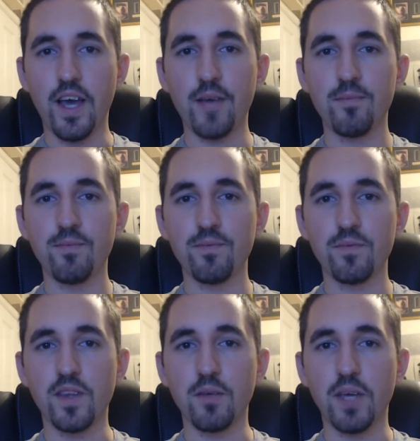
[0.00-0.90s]
So
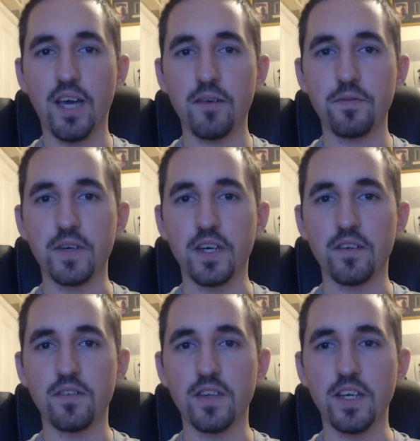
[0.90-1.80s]
then we have
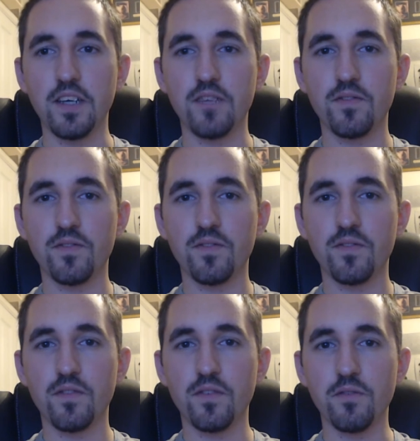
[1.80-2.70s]
the
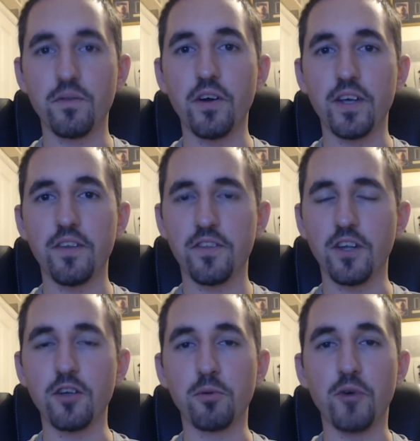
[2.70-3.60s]
very
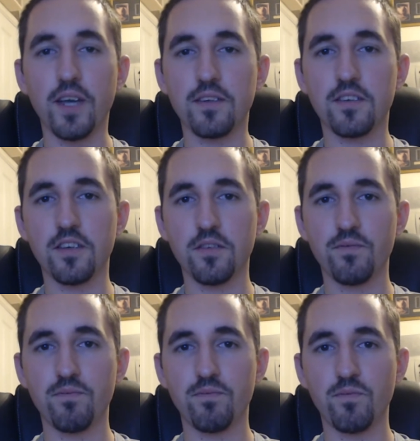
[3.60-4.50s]
Thunderball-esque
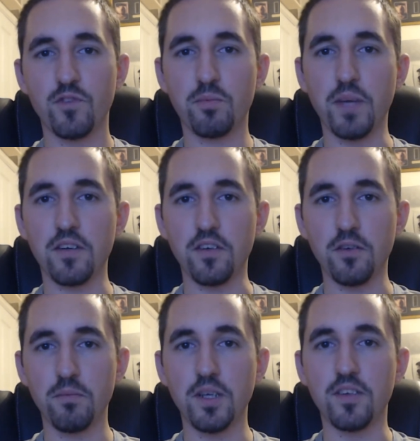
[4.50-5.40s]

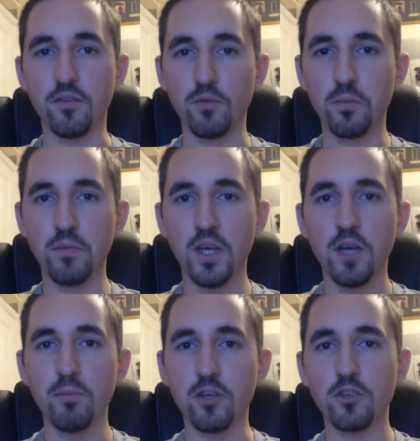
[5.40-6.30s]
Spectre meeting room,
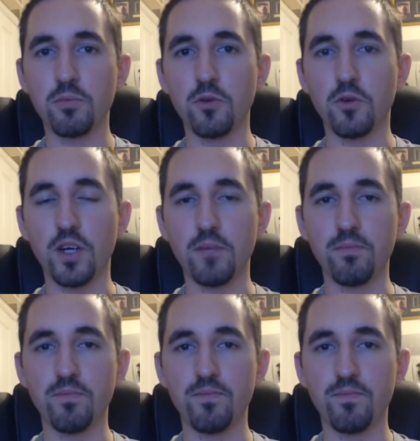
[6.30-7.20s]
much
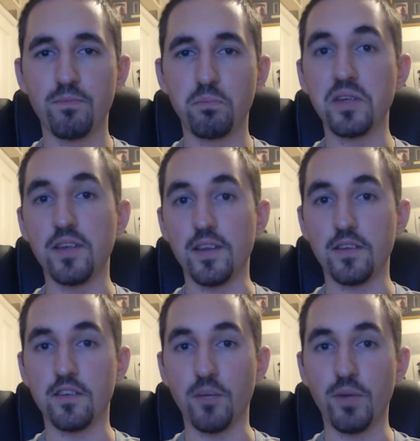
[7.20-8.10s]
more busy
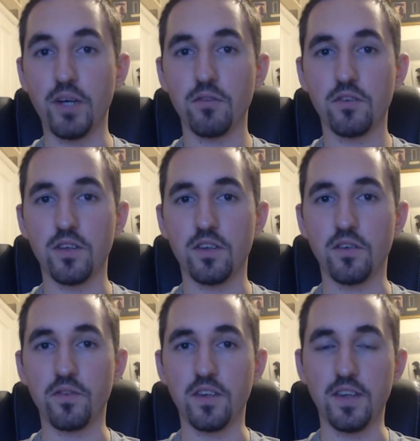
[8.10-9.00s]
this time round.
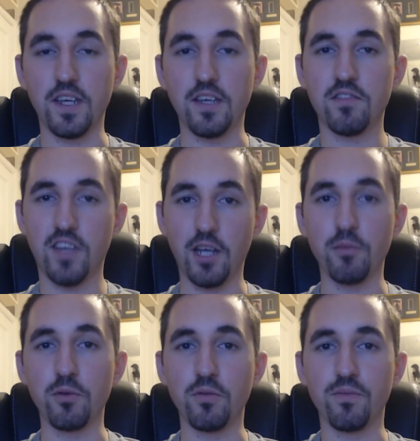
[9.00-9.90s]
There's obviously the
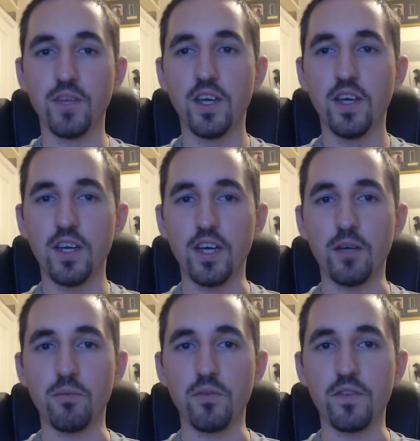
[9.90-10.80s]
table
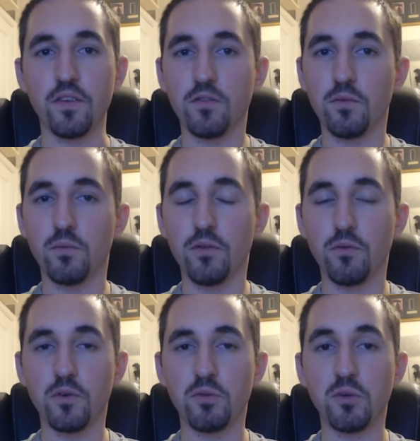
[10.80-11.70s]
with
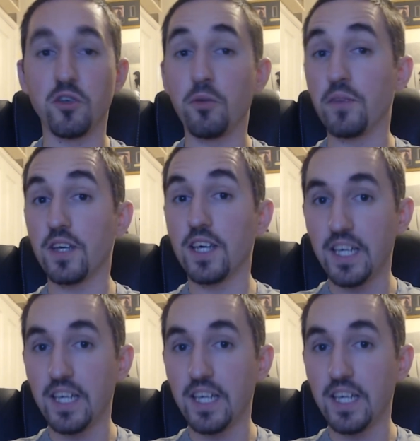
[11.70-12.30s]
one would presume the